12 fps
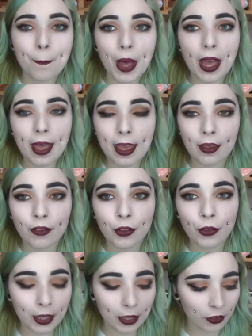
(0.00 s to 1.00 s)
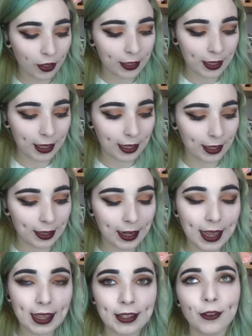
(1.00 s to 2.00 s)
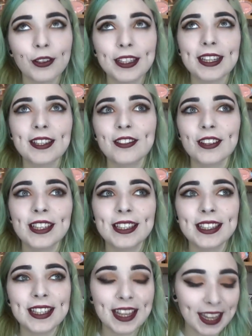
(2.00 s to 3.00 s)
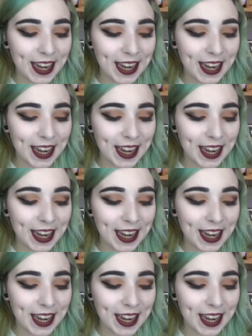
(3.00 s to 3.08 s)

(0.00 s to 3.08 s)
But if you're not interested, not interested in